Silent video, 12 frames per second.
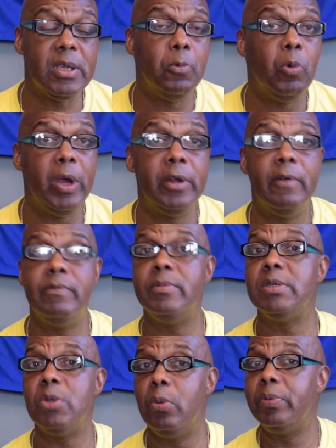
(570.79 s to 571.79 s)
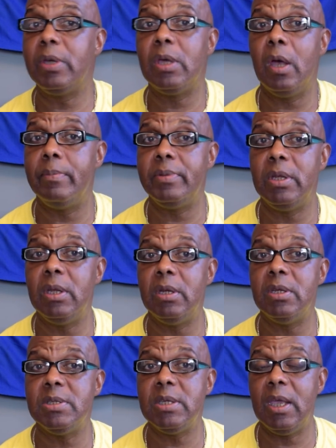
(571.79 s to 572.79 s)
and one of them is open company in
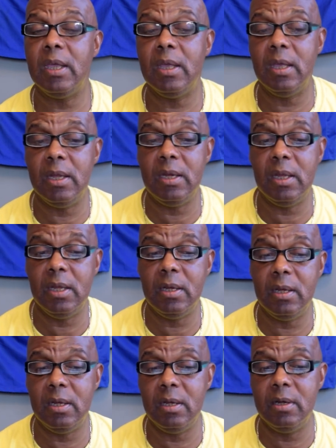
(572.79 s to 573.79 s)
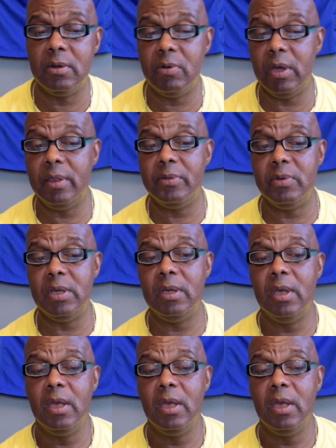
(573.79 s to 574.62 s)
the Grade 3